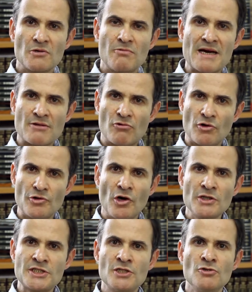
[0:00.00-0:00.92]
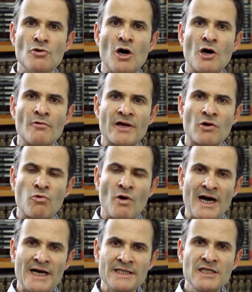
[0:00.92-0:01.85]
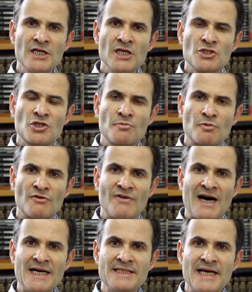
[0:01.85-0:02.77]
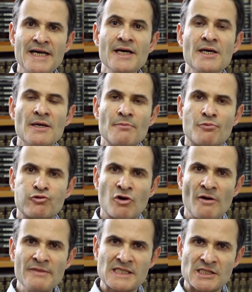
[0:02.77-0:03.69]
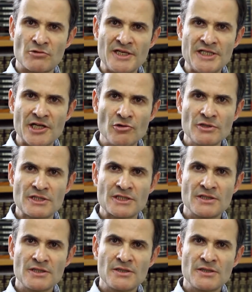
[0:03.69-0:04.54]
Whether or not you are required to provide a promissory note,